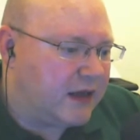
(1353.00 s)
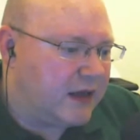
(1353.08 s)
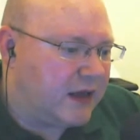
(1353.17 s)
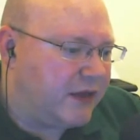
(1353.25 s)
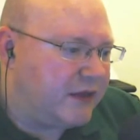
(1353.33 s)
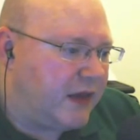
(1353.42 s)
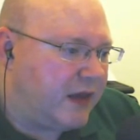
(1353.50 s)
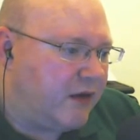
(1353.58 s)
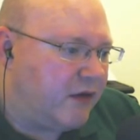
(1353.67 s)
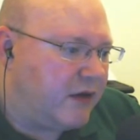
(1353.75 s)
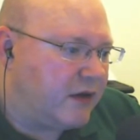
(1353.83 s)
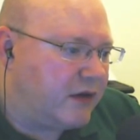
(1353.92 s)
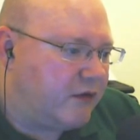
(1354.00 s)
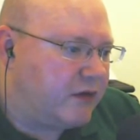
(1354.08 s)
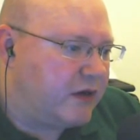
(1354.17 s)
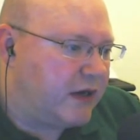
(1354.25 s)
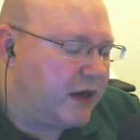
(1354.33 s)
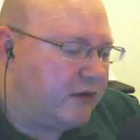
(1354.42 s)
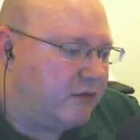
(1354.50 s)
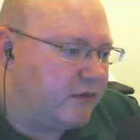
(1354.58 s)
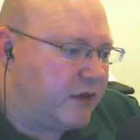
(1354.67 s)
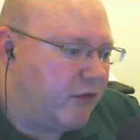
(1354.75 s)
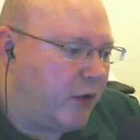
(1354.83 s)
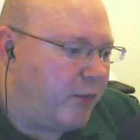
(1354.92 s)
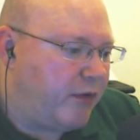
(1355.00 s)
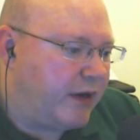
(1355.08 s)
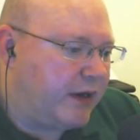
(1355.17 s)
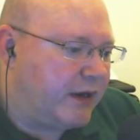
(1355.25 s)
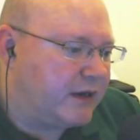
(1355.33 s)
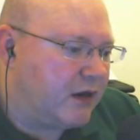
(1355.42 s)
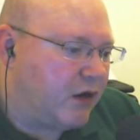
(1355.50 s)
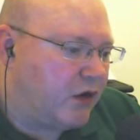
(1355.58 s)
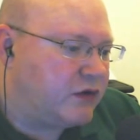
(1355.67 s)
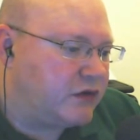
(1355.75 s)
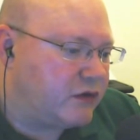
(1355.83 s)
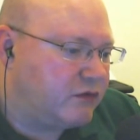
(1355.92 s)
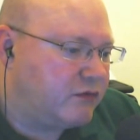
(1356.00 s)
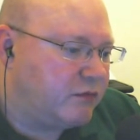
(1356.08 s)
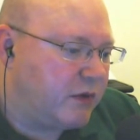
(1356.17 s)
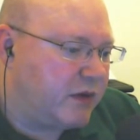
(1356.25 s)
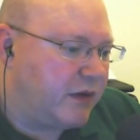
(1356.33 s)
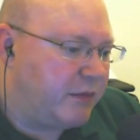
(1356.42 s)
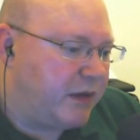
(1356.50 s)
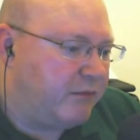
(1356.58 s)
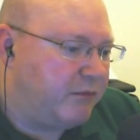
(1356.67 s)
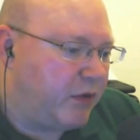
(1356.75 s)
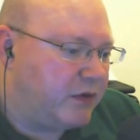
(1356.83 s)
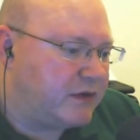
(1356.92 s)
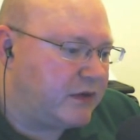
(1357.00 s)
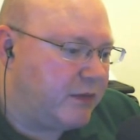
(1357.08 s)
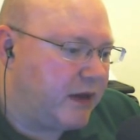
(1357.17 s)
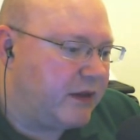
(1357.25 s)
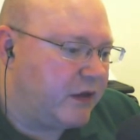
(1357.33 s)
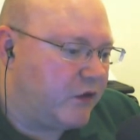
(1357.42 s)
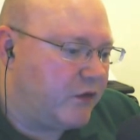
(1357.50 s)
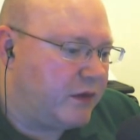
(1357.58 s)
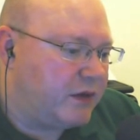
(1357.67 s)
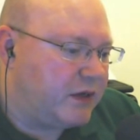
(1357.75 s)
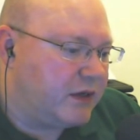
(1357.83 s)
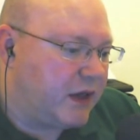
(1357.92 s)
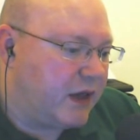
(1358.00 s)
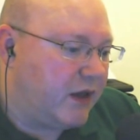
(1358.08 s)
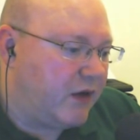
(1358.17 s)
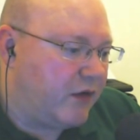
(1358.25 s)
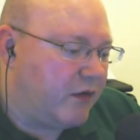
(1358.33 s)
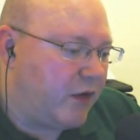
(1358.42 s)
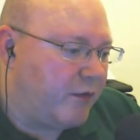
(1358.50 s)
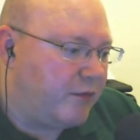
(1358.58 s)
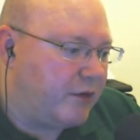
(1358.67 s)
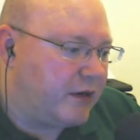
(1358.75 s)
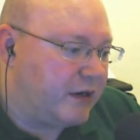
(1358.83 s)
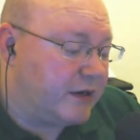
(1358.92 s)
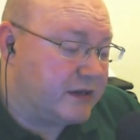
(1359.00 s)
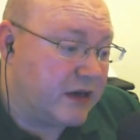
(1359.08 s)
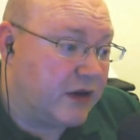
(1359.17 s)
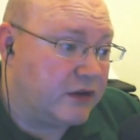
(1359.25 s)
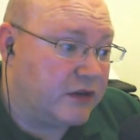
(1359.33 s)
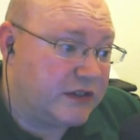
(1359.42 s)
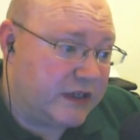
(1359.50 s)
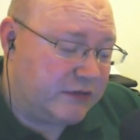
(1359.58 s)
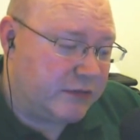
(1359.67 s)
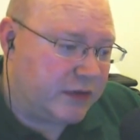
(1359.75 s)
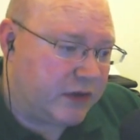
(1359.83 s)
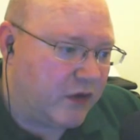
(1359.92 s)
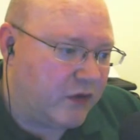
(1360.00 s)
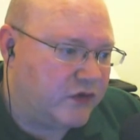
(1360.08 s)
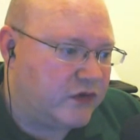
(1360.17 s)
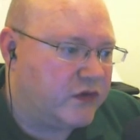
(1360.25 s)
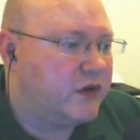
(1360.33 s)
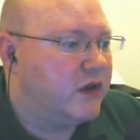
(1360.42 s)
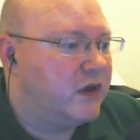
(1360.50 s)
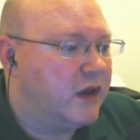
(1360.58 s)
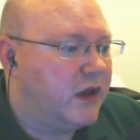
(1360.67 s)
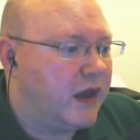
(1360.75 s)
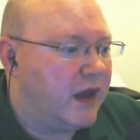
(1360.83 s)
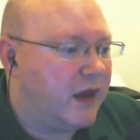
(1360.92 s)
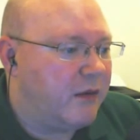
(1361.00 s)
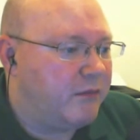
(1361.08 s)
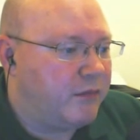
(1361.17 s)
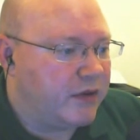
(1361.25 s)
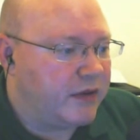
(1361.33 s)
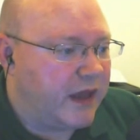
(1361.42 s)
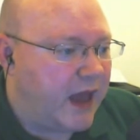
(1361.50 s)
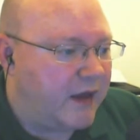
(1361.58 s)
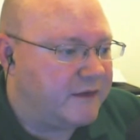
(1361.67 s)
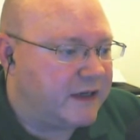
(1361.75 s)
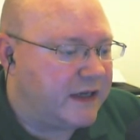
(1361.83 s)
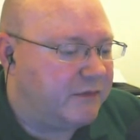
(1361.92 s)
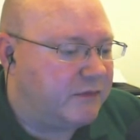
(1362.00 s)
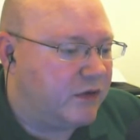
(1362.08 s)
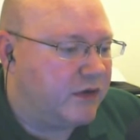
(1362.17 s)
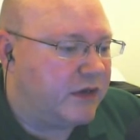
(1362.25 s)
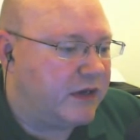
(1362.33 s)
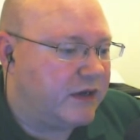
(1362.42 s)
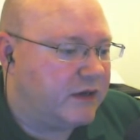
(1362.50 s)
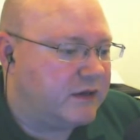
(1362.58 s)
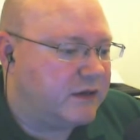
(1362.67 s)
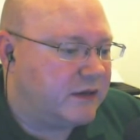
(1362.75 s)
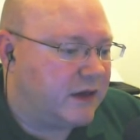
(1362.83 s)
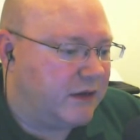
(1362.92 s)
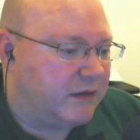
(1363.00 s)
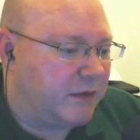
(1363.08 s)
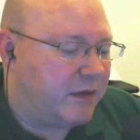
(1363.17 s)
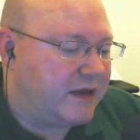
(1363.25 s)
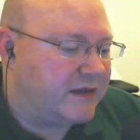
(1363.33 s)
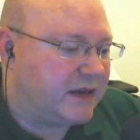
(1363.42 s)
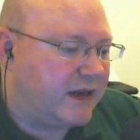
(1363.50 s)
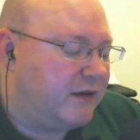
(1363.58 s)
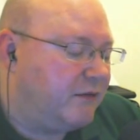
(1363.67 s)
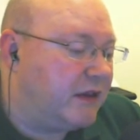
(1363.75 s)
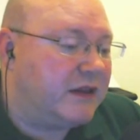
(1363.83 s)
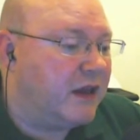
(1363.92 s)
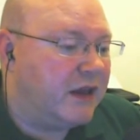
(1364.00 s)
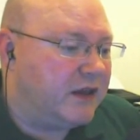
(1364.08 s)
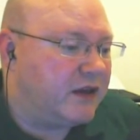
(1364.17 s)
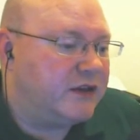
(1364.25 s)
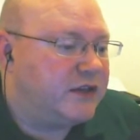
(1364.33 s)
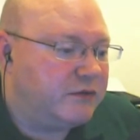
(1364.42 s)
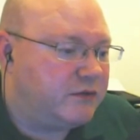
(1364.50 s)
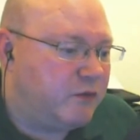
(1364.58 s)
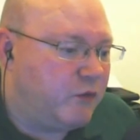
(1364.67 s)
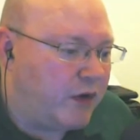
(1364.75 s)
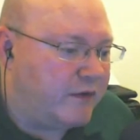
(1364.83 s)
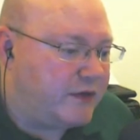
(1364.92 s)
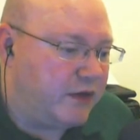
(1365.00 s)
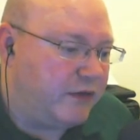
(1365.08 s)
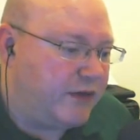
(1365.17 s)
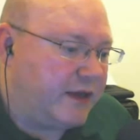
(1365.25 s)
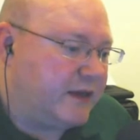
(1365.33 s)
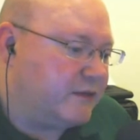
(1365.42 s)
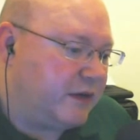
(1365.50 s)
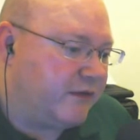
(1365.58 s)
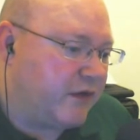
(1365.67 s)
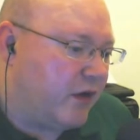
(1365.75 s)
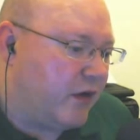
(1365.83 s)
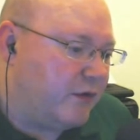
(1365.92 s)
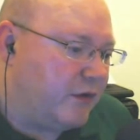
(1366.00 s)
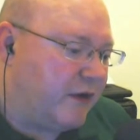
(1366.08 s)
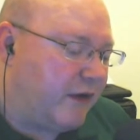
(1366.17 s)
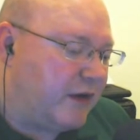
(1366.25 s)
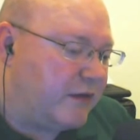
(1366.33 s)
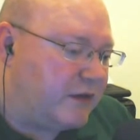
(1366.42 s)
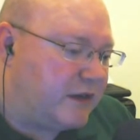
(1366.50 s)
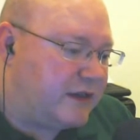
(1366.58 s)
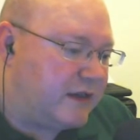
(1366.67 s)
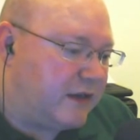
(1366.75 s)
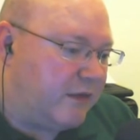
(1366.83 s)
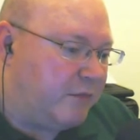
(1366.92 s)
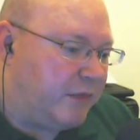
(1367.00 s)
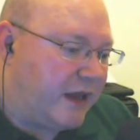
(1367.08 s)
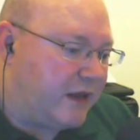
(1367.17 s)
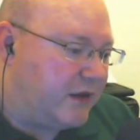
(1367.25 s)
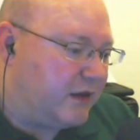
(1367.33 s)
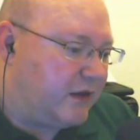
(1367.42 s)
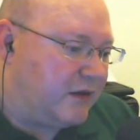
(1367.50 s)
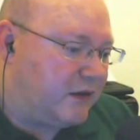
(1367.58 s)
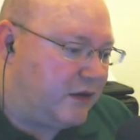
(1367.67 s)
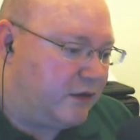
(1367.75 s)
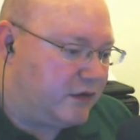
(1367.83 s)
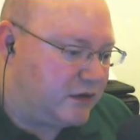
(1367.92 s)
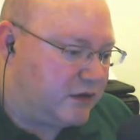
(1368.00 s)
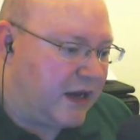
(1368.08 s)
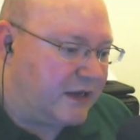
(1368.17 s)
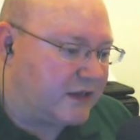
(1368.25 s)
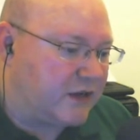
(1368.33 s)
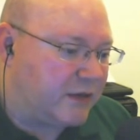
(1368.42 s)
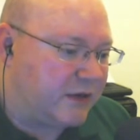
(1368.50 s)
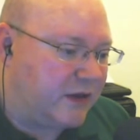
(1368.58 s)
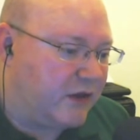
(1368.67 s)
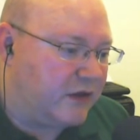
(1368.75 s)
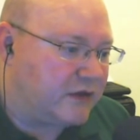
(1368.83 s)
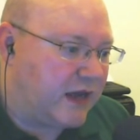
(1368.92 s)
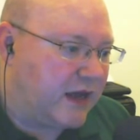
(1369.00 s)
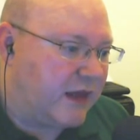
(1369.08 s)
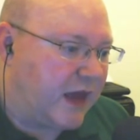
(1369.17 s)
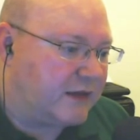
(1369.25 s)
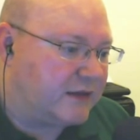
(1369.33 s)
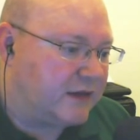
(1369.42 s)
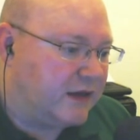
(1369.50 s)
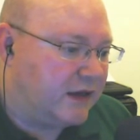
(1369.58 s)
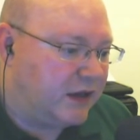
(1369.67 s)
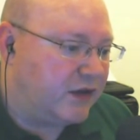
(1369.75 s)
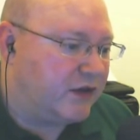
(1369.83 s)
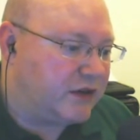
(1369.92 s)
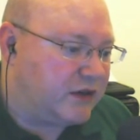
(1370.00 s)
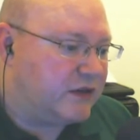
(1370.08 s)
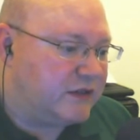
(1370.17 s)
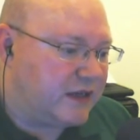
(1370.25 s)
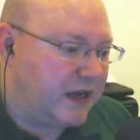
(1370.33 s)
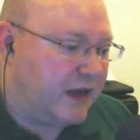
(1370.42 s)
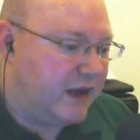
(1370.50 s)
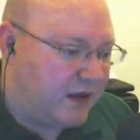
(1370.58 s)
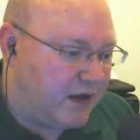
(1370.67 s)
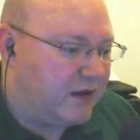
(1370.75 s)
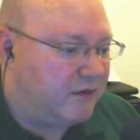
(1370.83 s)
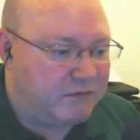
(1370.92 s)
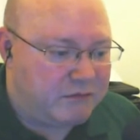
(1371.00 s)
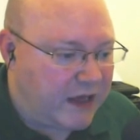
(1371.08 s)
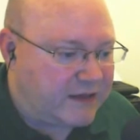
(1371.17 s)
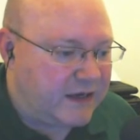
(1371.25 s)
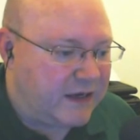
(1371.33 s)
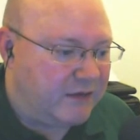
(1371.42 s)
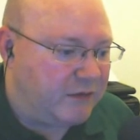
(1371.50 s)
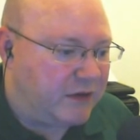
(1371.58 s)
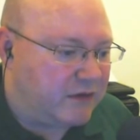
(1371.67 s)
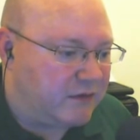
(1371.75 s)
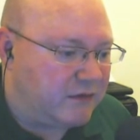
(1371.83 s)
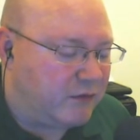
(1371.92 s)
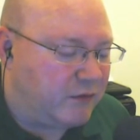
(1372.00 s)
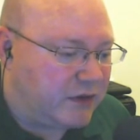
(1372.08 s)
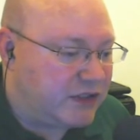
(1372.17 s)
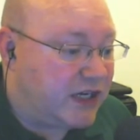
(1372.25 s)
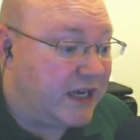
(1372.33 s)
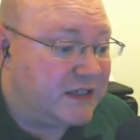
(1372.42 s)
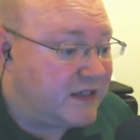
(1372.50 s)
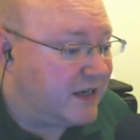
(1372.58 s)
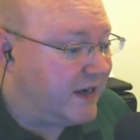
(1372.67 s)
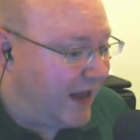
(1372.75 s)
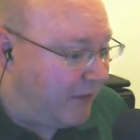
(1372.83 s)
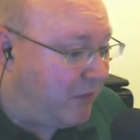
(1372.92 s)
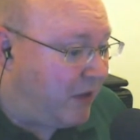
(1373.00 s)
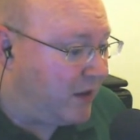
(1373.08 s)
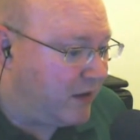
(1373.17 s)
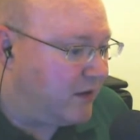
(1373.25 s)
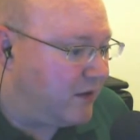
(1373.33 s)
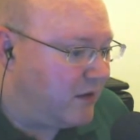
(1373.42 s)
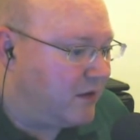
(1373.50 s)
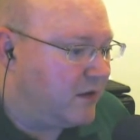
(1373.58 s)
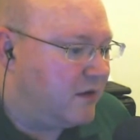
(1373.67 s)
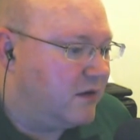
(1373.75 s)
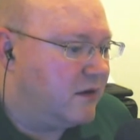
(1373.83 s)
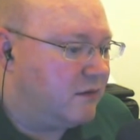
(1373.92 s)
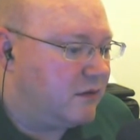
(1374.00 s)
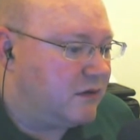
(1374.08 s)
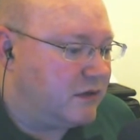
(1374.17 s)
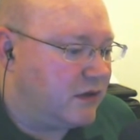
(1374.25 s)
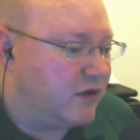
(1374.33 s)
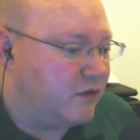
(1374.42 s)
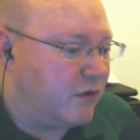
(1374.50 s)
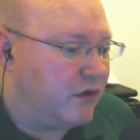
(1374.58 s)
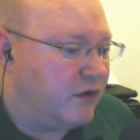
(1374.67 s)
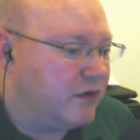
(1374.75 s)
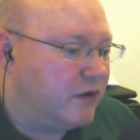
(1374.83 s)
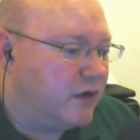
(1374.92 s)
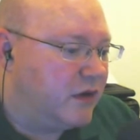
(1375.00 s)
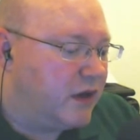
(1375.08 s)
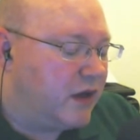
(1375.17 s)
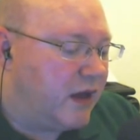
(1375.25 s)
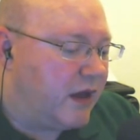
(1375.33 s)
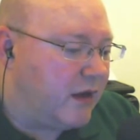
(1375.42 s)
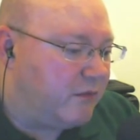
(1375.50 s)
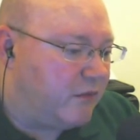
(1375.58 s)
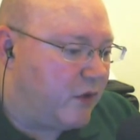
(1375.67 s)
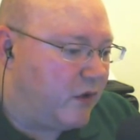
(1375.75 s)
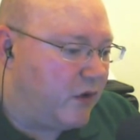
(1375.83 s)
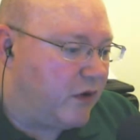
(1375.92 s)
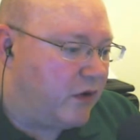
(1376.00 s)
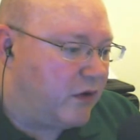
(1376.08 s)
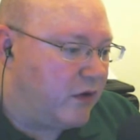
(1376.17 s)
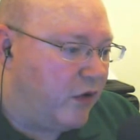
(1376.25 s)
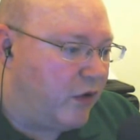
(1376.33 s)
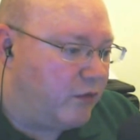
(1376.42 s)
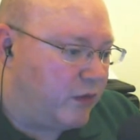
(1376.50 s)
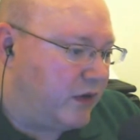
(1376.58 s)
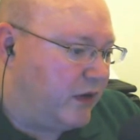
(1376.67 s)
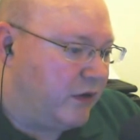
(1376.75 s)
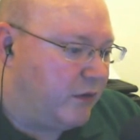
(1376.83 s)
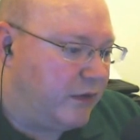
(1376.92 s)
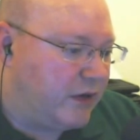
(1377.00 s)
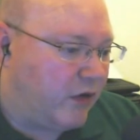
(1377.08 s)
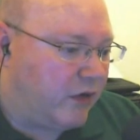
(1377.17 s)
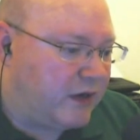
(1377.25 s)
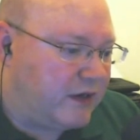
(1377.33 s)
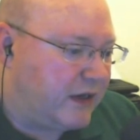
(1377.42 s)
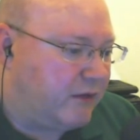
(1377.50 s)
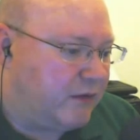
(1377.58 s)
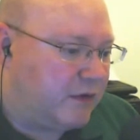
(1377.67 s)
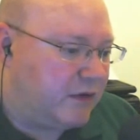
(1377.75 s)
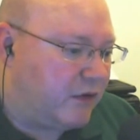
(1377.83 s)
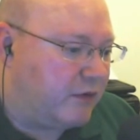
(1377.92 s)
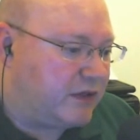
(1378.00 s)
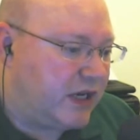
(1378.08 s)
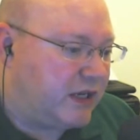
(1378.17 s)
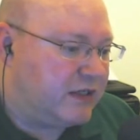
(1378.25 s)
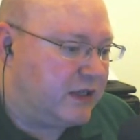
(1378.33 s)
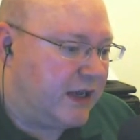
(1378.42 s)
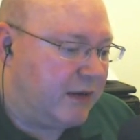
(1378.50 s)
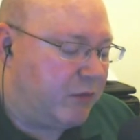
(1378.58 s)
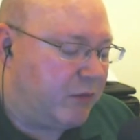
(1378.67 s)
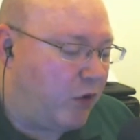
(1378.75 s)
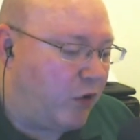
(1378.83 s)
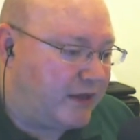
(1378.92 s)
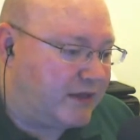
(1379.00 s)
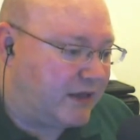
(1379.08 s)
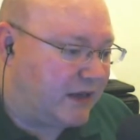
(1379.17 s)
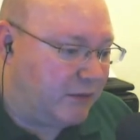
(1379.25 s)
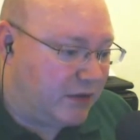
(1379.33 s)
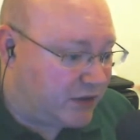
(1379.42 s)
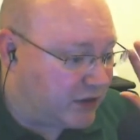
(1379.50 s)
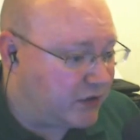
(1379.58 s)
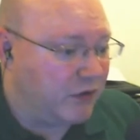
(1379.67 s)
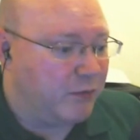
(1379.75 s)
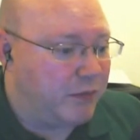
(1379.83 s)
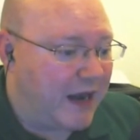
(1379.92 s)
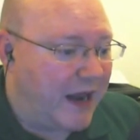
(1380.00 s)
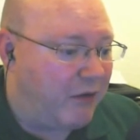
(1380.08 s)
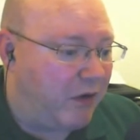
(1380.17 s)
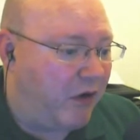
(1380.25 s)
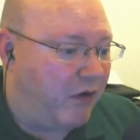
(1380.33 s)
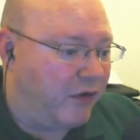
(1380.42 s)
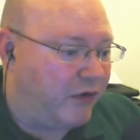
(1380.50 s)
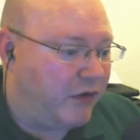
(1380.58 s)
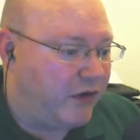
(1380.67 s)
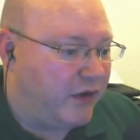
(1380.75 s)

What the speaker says: think they're operating at a loss, but they're being bolstered by the government, and they are operating as a considerable loss. But they have to keep going. They're basically, well, you could do one of two things when you've had a big, huge last couple of years like that. You could just say, that's it. We'll change the name, which is a good one. Or we call it a day, or we change the name, or basically we're just going to plough on,